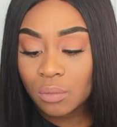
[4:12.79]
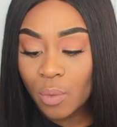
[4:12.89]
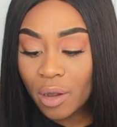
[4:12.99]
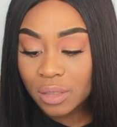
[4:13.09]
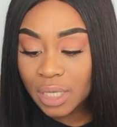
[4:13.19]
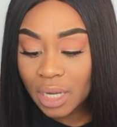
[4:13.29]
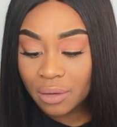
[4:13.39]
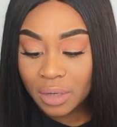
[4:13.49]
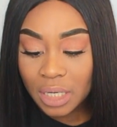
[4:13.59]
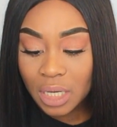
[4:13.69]
Where else can I
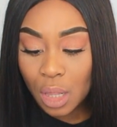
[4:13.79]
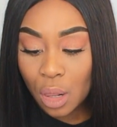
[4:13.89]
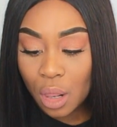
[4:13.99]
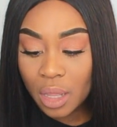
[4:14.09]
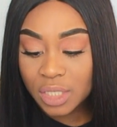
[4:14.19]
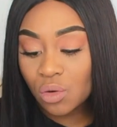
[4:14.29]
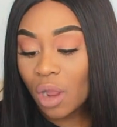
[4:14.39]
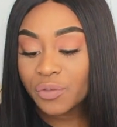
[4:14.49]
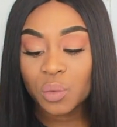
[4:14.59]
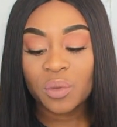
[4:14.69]
read? It's
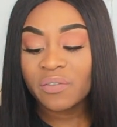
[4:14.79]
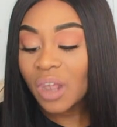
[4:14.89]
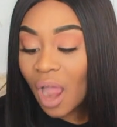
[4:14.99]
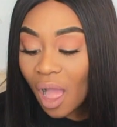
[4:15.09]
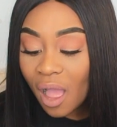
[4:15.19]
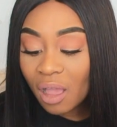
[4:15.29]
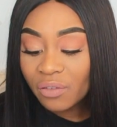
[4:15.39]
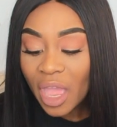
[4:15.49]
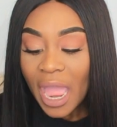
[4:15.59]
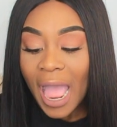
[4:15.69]
crafted with
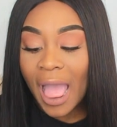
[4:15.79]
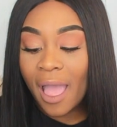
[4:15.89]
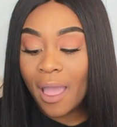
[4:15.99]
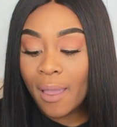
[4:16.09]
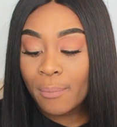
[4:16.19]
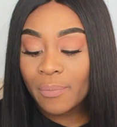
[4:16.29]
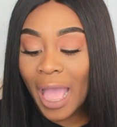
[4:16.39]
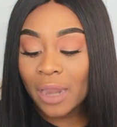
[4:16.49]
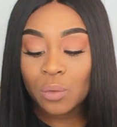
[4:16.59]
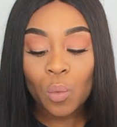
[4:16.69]
love.
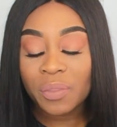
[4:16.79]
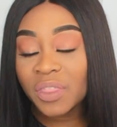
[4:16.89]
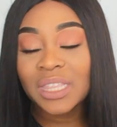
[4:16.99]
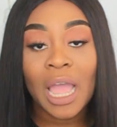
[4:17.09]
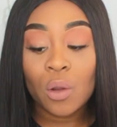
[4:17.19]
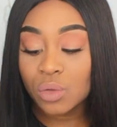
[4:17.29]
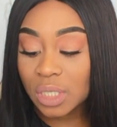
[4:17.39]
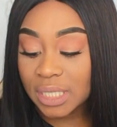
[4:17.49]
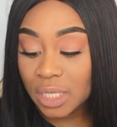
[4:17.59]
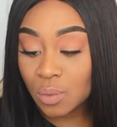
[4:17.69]
And one thing that I
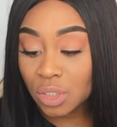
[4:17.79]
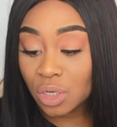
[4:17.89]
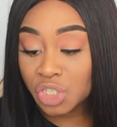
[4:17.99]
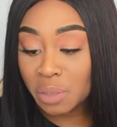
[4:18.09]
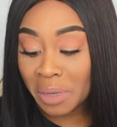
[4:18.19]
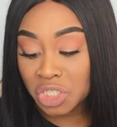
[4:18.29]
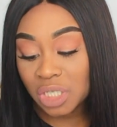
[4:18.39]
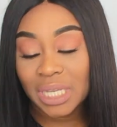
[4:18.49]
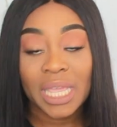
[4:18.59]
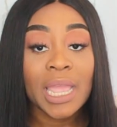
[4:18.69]
also say as well, I don't know if she
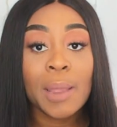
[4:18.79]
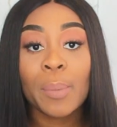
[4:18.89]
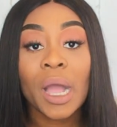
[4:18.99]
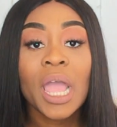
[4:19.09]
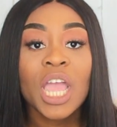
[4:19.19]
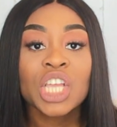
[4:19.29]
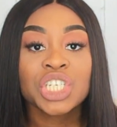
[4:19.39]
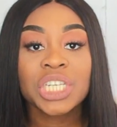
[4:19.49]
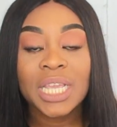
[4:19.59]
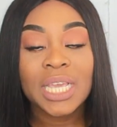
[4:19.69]
mentioned it here, but
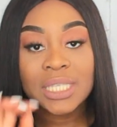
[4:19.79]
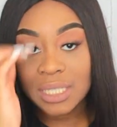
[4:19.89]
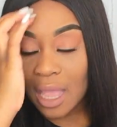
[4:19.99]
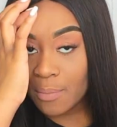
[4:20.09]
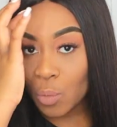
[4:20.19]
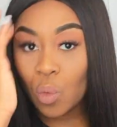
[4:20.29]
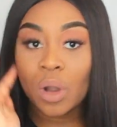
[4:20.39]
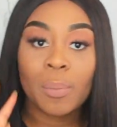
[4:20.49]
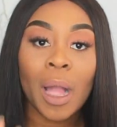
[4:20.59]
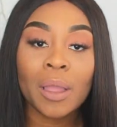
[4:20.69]
she is
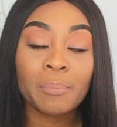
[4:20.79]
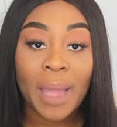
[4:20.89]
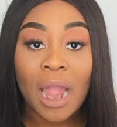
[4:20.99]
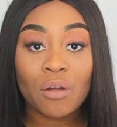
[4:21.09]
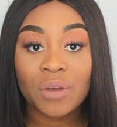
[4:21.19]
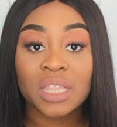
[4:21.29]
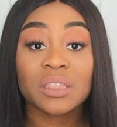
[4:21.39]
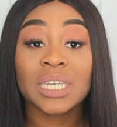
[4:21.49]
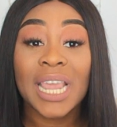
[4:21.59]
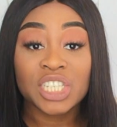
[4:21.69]
all about empowering
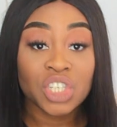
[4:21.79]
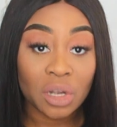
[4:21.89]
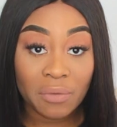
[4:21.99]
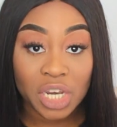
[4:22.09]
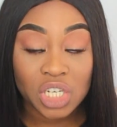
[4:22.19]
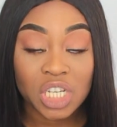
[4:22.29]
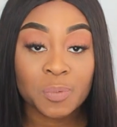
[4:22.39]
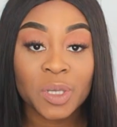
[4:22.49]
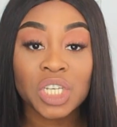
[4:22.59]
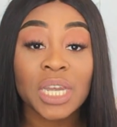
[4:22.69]
the next generation,
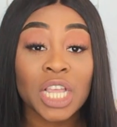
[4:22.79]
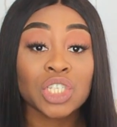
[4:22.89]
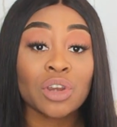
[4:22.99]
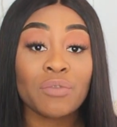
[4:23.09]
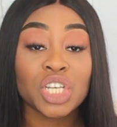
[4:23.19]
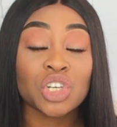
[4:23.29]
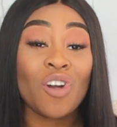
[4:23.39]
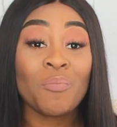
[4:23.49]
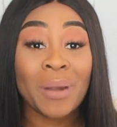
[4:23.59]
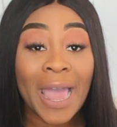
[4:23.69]
especially next generation
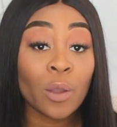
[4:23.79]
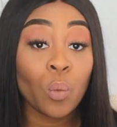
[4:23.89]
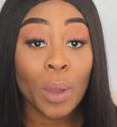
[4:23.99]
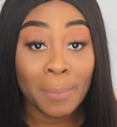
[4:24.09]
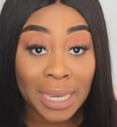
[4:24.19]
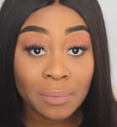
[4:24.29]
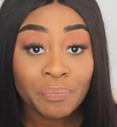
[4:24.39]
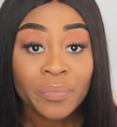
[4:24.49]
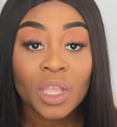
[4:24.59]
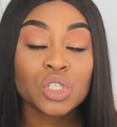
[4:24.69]
of black women.
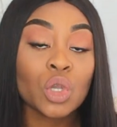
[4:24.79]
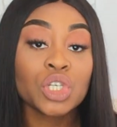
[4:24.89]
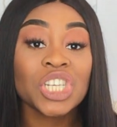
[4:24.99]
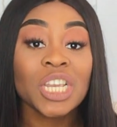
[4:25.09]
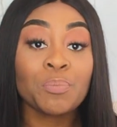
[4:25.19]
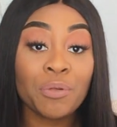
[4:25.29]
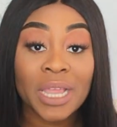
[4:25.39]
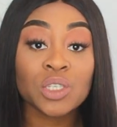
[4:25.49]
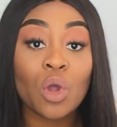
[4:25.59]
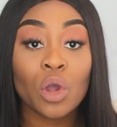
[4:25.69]
So she
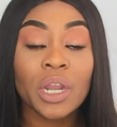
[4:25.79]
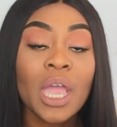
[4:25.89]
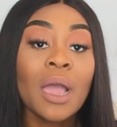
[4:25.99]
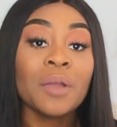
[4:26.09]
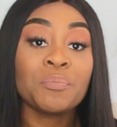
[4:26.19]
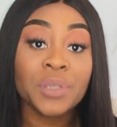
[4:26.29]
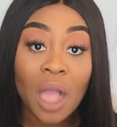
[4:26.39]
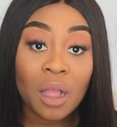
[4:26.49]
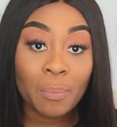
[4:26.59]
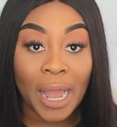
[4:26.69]
brings on
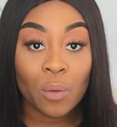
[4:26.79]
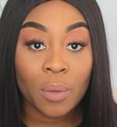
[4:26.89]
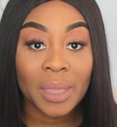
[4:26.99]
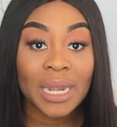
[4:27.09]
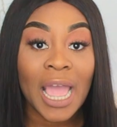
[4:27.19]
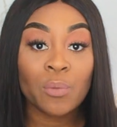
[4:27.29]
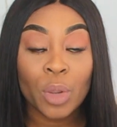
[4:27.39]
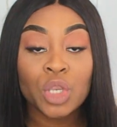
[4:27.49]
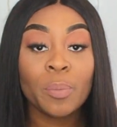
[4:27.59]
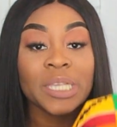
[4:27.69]
young black women, and
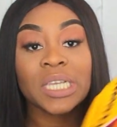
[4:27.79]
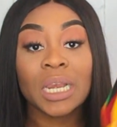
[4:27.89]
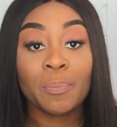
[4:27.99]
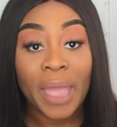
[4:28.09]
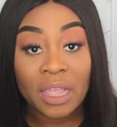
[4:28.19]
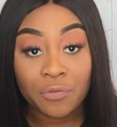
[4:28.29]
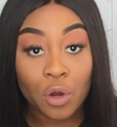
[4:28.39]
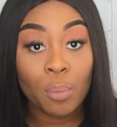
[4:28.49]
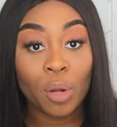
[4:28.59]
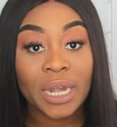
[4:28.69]
when you basically pay
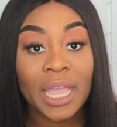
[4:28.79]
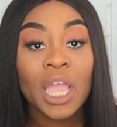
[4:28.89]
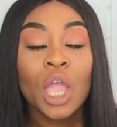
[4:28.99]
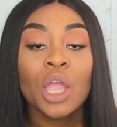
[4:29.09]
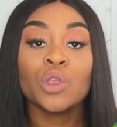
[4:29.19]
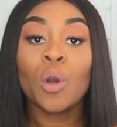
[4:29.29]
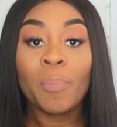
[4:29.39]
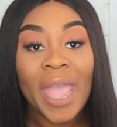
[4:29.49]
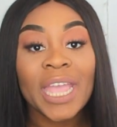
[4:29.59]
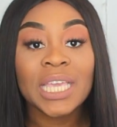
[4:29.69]
for a bonnet, you're
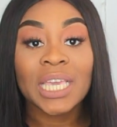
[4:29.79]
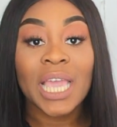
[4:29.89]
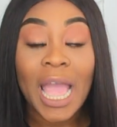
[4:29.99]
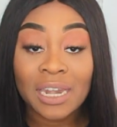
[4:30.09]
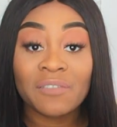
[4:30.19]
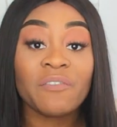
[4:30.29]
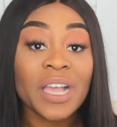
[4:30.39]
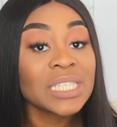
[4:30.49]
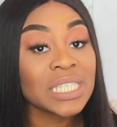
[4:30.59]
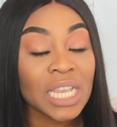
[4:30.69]
paying and
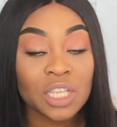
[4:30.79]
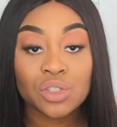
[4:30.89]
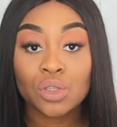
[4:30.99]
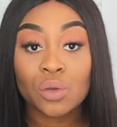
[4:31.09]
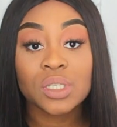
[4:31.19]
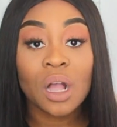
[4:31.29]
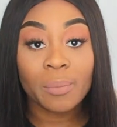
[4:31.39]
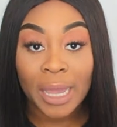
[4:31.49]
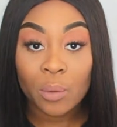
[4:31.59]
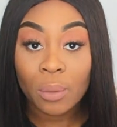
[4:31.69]
investing into those young
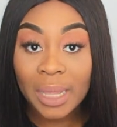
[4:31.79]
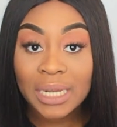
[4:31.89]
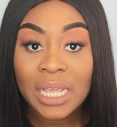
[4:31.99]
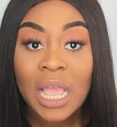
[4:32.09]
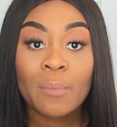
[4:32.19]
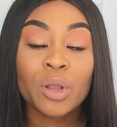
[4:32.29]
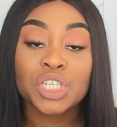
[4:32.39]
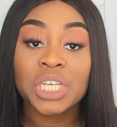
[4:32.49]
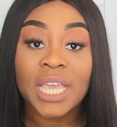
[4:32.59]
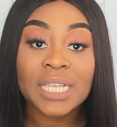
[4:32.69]
black women, because
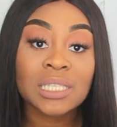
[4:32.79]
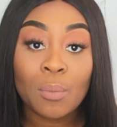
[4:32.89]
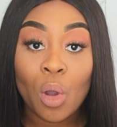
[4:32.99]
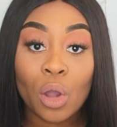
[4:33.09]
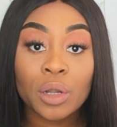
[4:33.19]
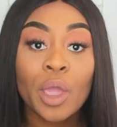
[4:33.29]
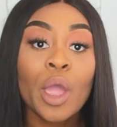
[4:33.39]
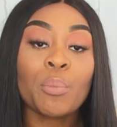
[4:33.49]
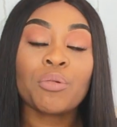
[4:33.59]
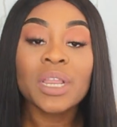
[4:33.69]
she gets them on,
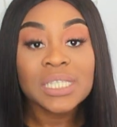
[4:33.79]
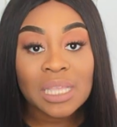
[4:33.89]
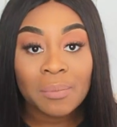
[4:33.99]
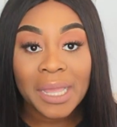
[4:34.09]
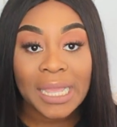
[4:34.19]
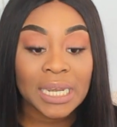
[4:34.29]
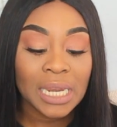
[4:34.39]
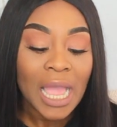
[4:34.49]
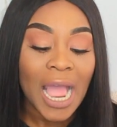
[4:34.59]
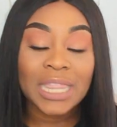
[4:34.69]
brings them
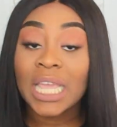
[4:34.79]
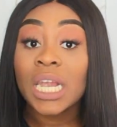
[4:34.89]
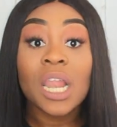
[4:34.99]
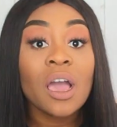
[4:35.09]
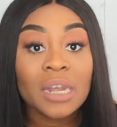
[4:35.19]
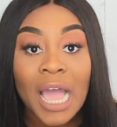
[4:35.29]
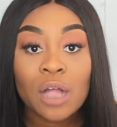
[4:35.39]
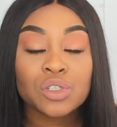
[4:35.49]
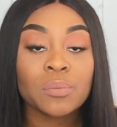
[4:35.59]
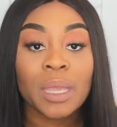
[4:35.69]
in, and they learn
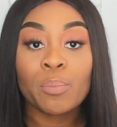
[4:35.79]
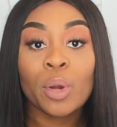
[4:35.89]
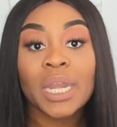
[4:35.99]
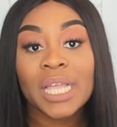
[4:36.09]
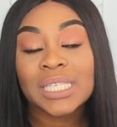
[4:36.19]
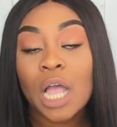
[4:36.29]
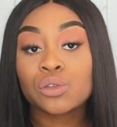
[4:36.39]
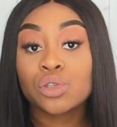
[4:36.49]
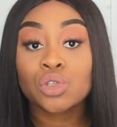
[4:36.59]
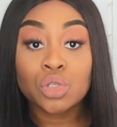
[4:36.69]
how to make bonnets, how
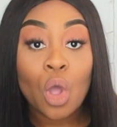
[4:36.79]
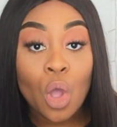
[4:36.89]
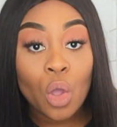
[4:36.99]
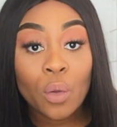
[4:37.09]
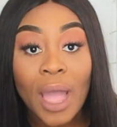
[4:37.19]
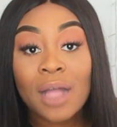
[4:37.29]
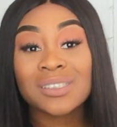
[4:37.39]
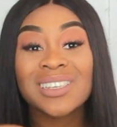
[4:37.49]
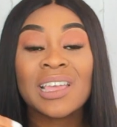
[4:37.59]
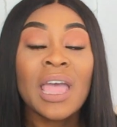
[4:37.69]
to sew, how
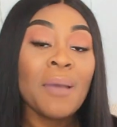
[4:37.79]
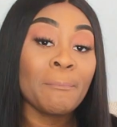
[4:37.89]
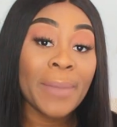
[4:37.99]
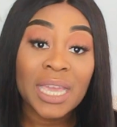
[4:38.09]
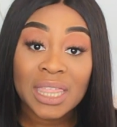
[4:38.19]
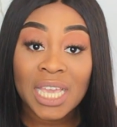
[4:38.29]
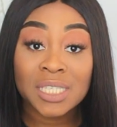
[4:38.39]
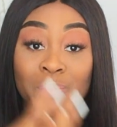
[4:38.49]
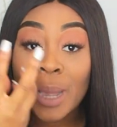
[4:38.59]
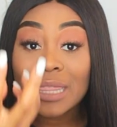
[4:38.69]
to make
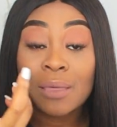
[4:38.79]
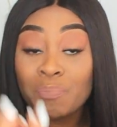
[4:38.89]
things by